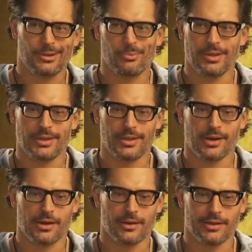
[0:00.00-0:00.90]

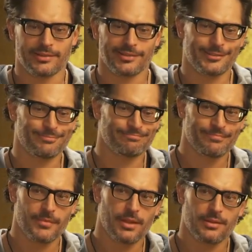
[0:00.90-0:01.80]
BDR has
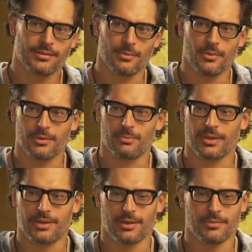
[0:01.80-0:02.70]
somewhat
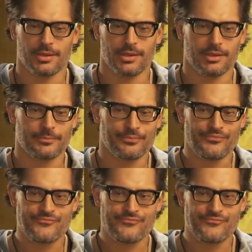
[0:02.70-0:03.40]
become the